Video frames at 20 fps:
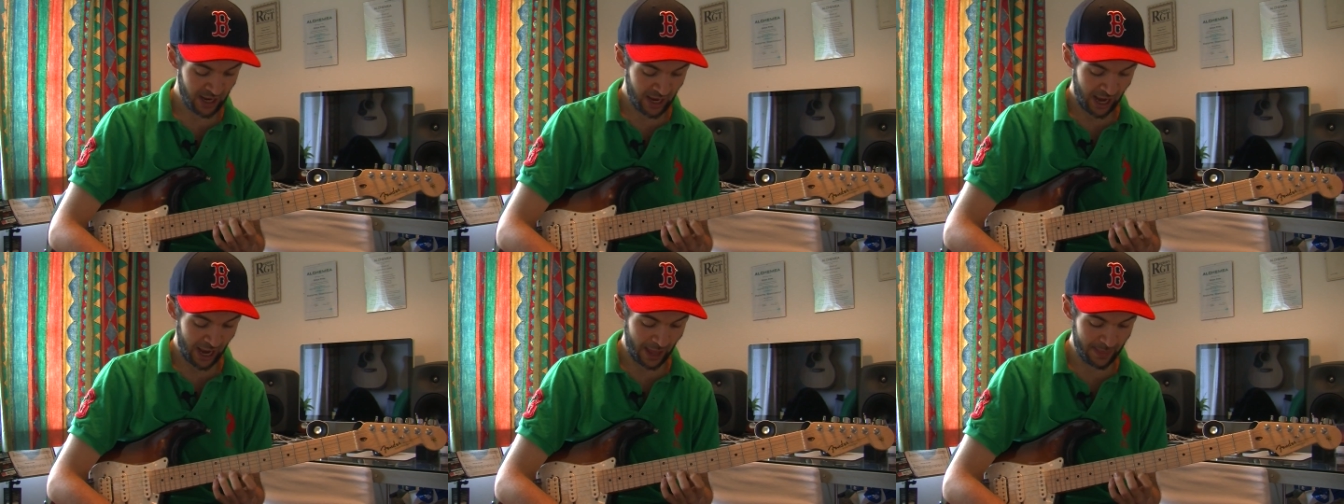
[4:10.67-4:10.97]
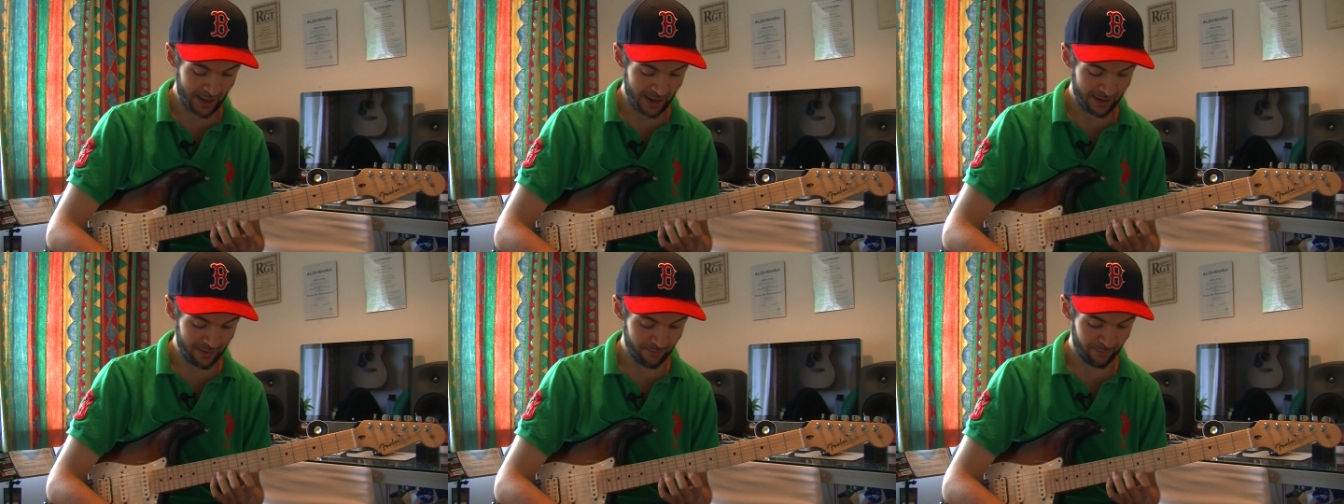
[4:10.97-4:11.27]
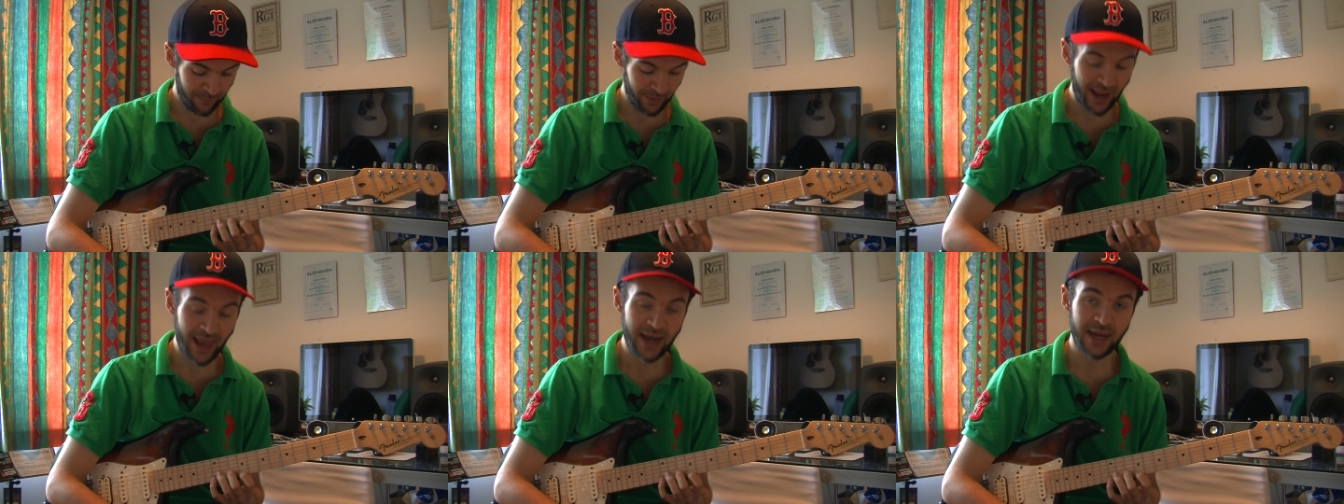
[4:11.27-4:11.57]
and then
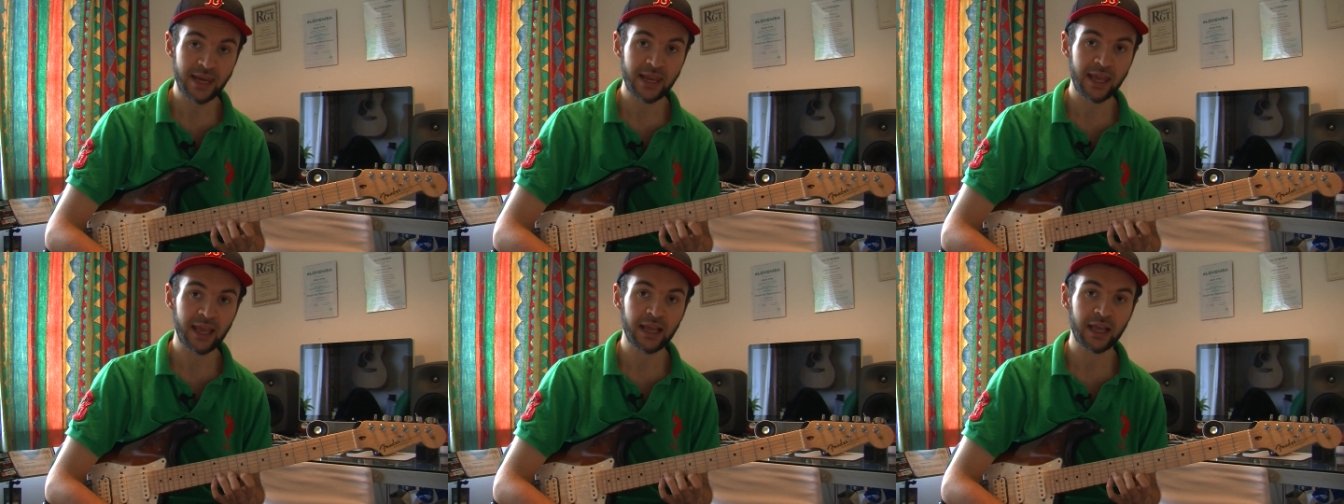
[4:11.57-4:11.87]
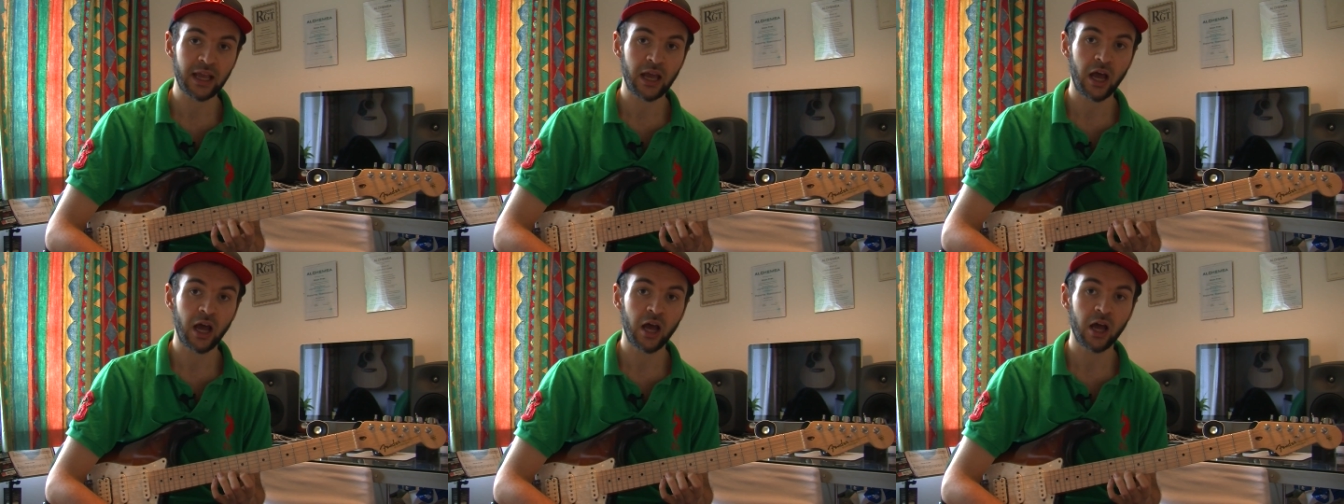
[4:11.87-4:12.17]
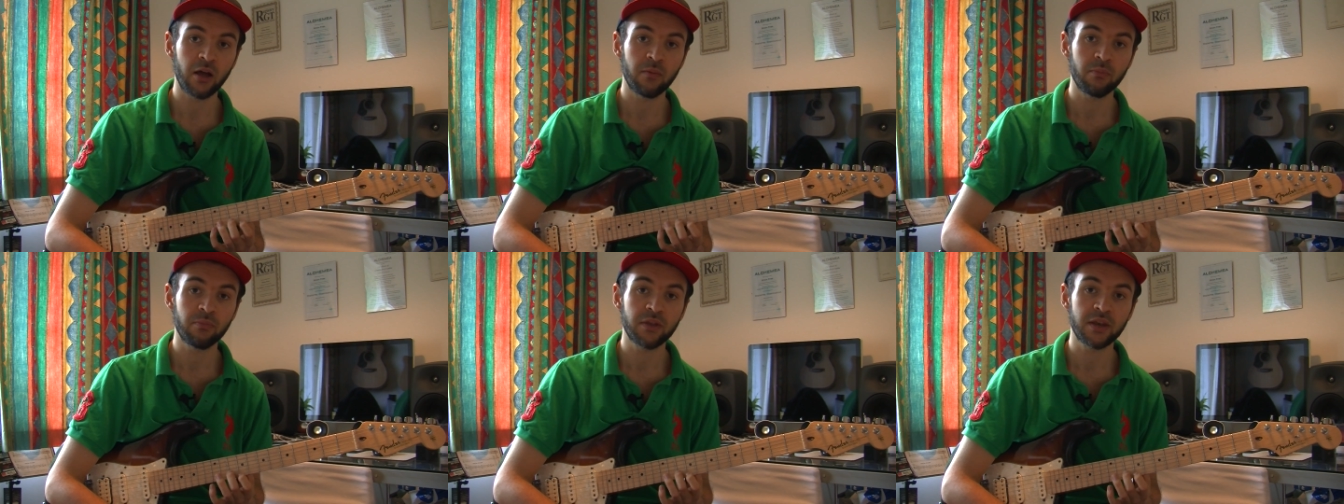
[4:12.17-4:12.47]
blending
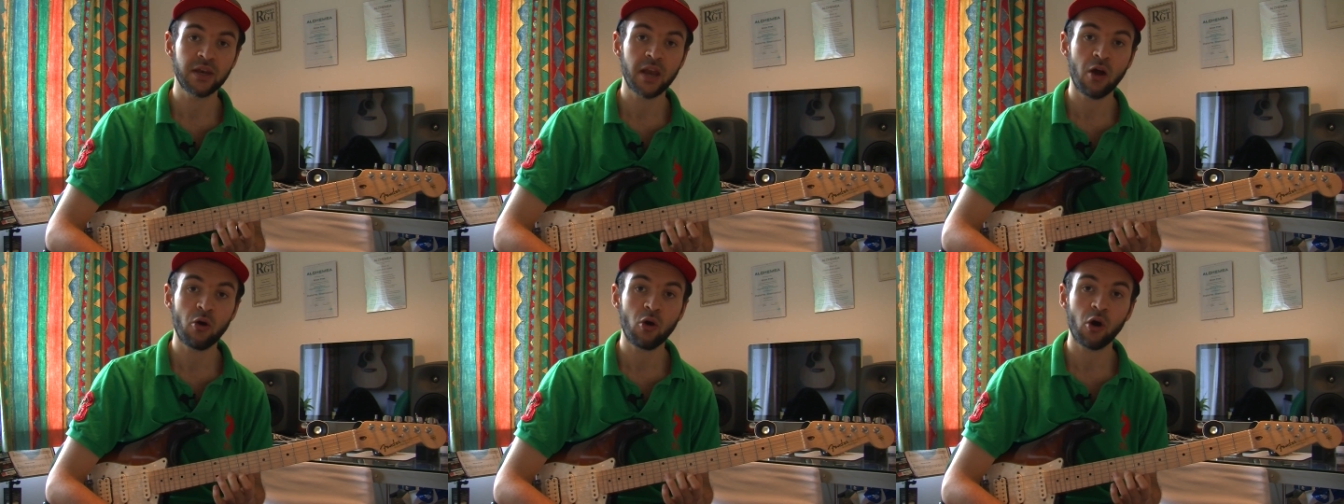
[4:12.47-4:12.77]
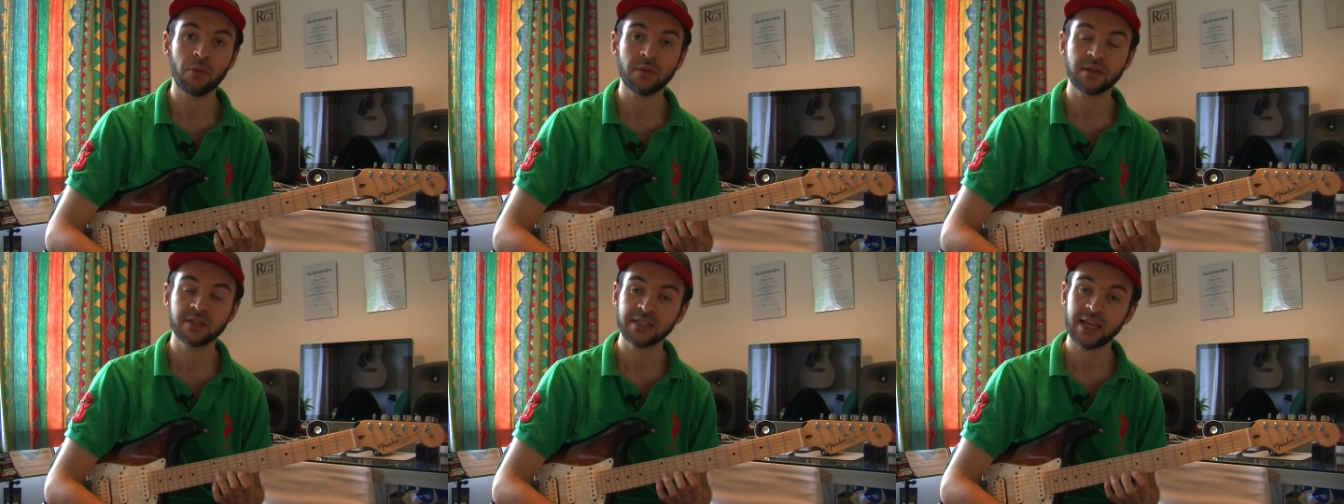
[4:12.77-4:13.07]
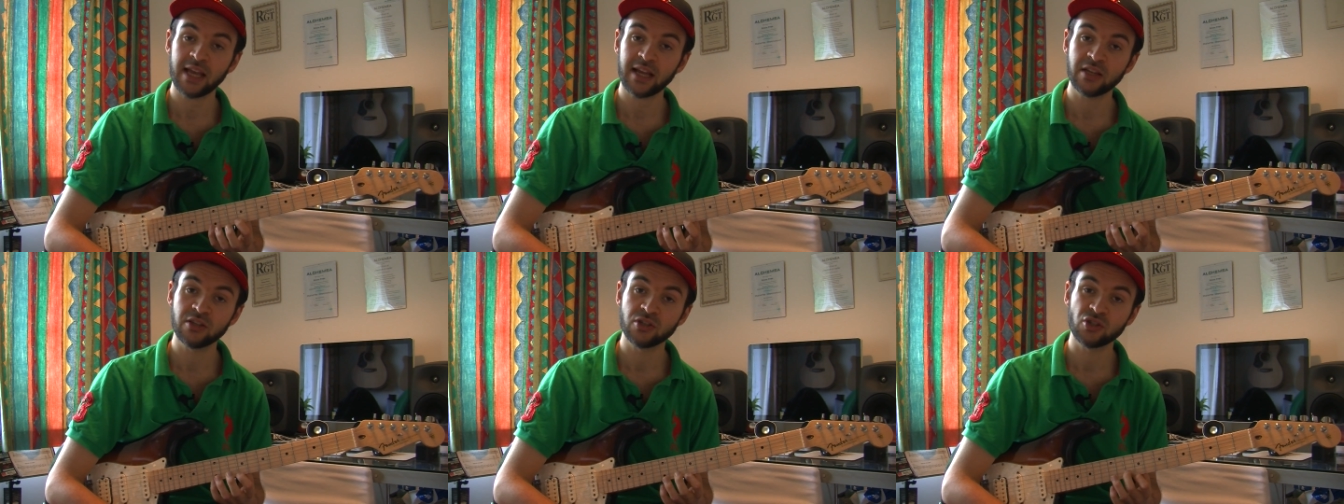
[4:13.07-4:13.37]
the note on the
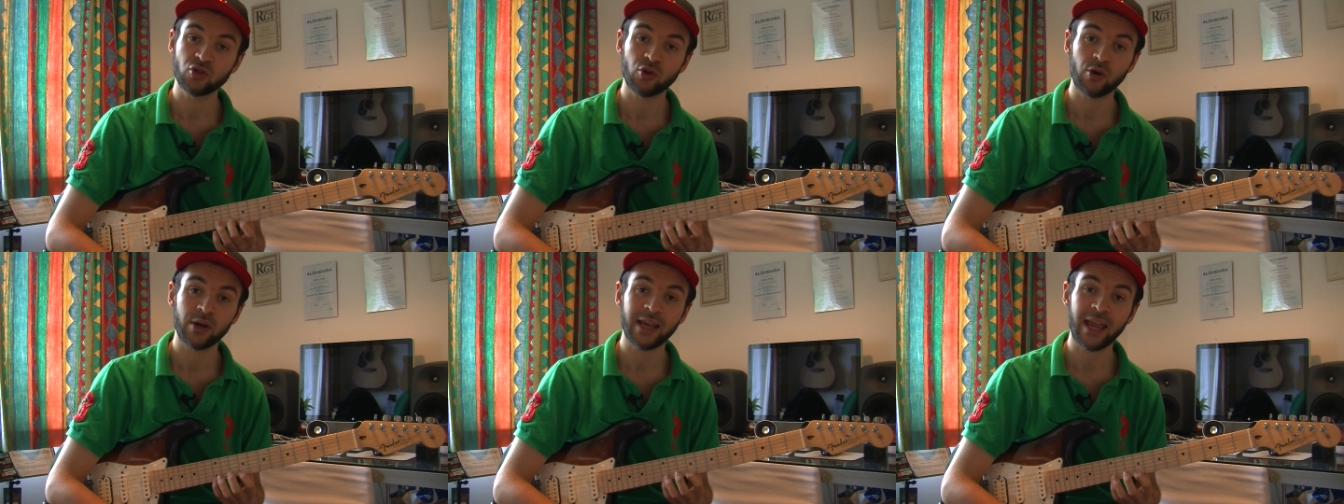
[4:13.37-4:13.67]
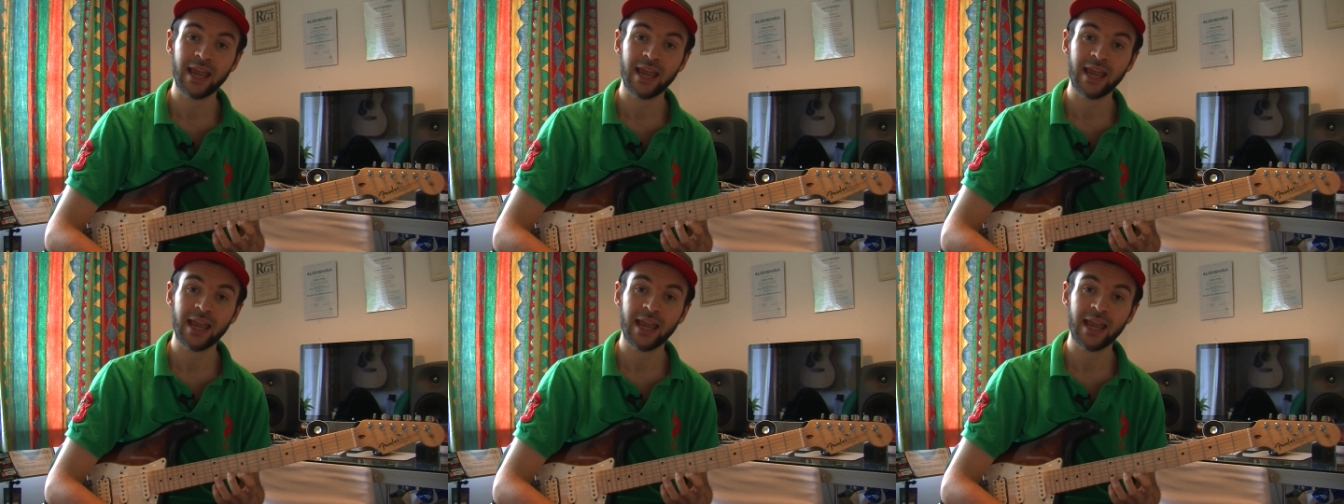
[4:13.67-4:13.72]
2nd string